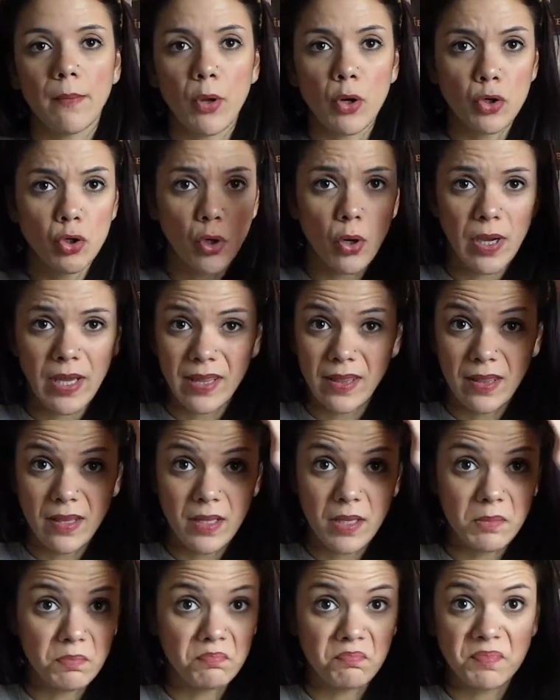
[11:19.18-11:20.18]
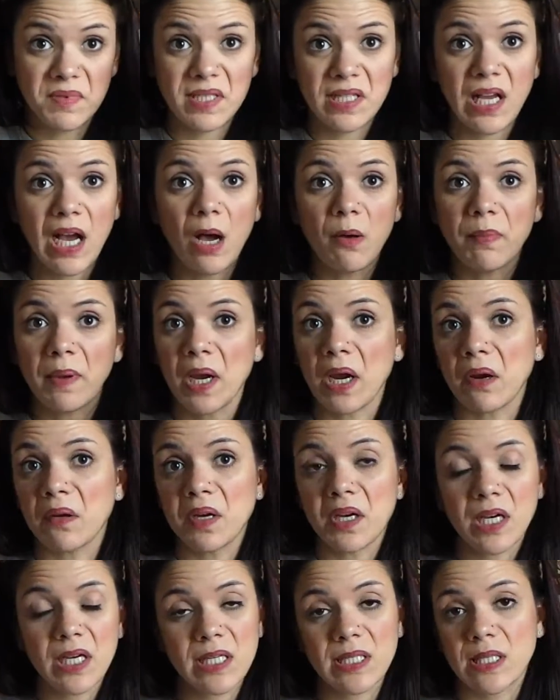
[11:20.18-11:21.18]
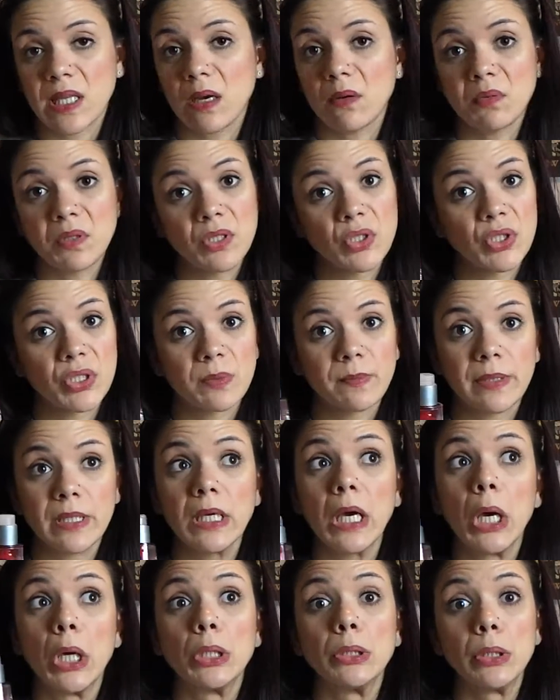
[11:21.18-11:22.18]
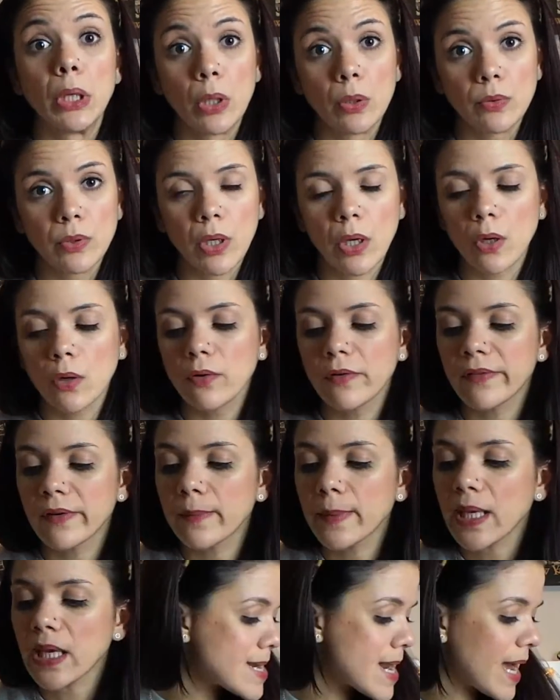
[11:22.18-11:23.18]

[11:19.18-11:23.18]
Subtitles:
Not in the scalp area because that would just be a no-no for me.